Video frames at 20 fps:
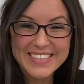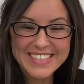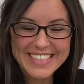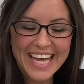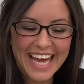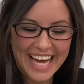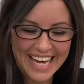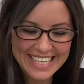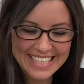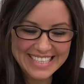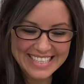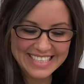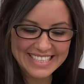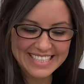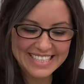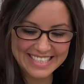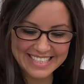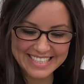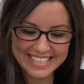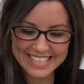Yeah.
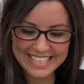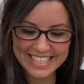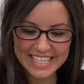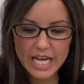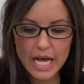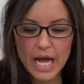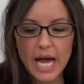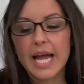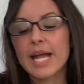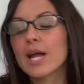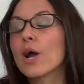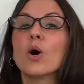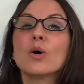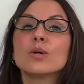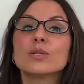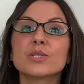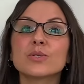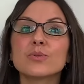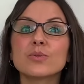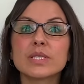I
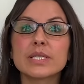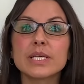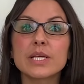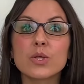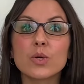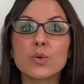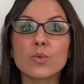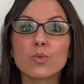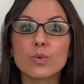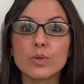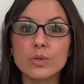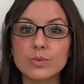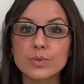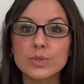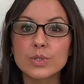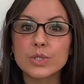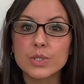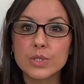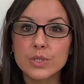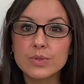also see the
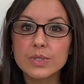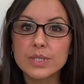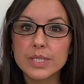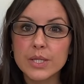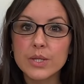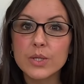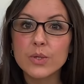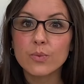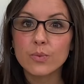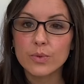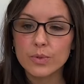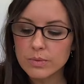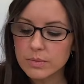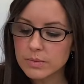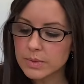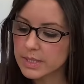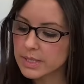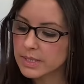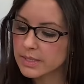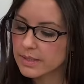roots. Do you see the
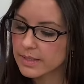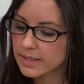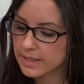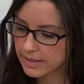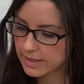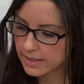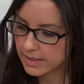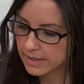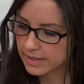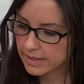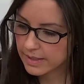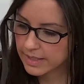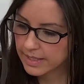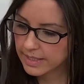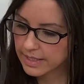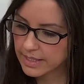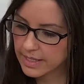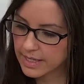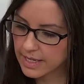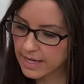roots?
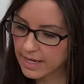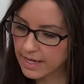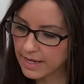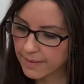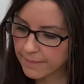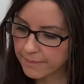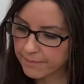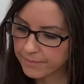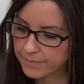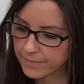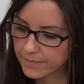Yeah.